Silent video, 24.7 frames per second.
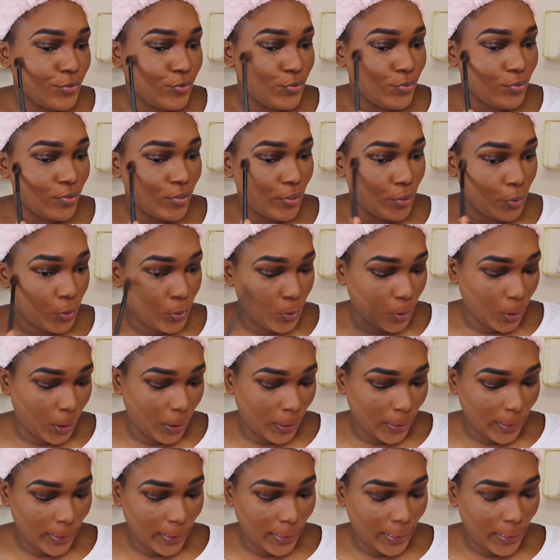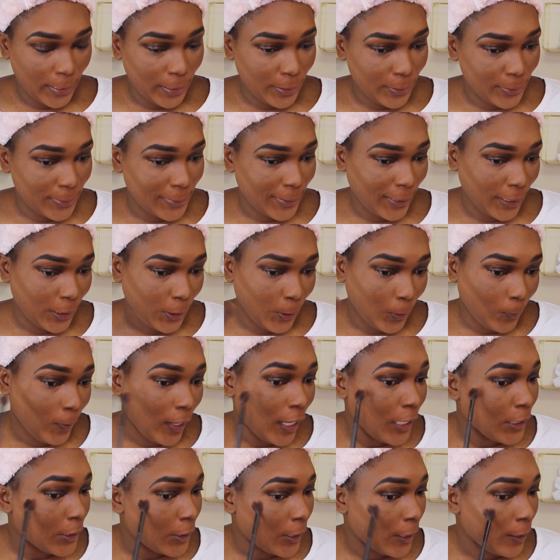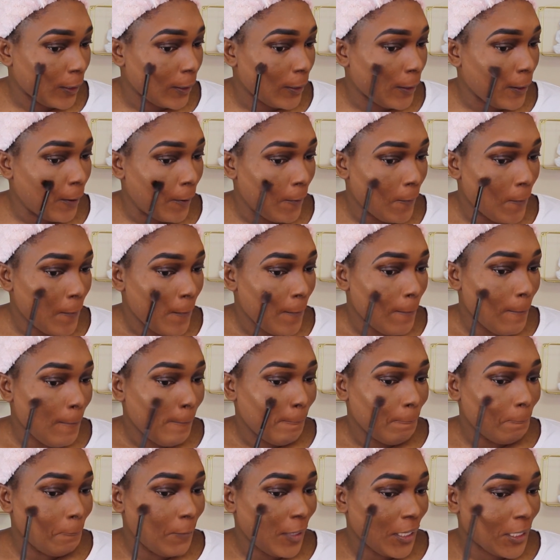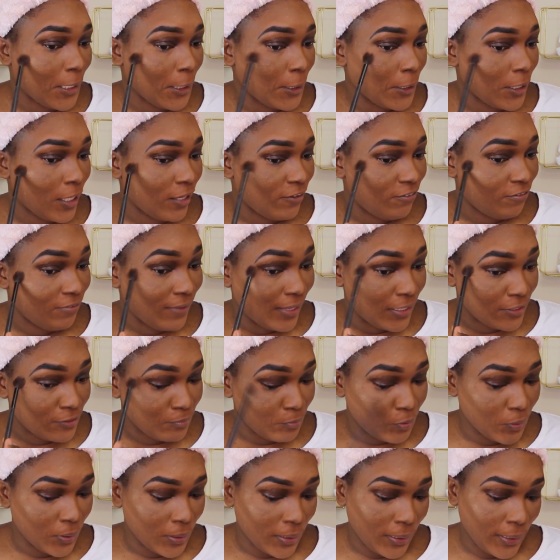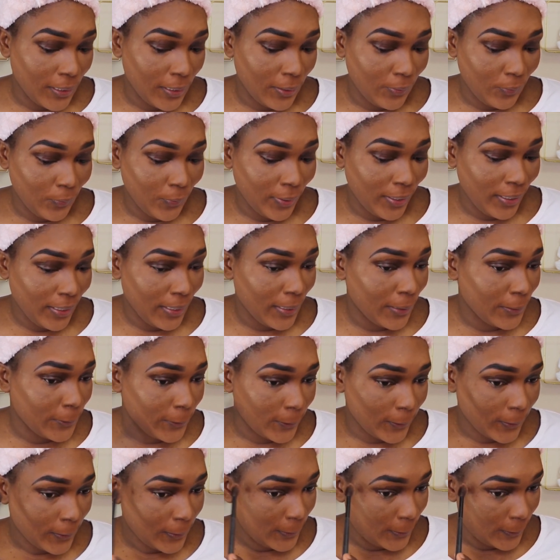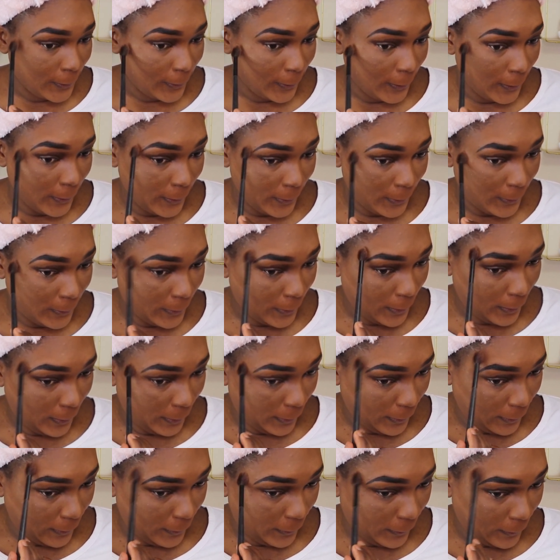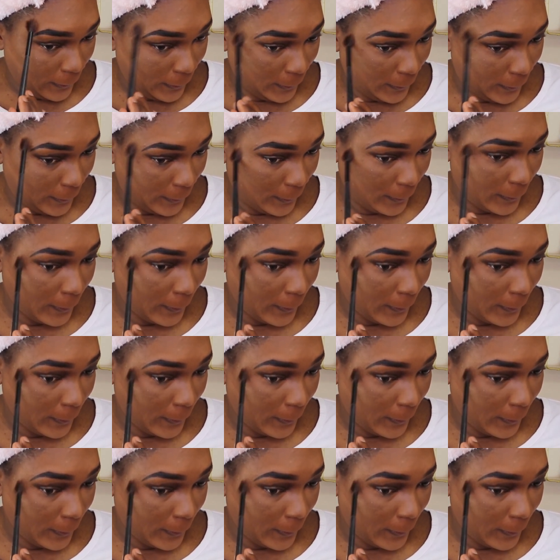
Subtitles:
do the whole glitter situation, making that face more glittery, as you can see. And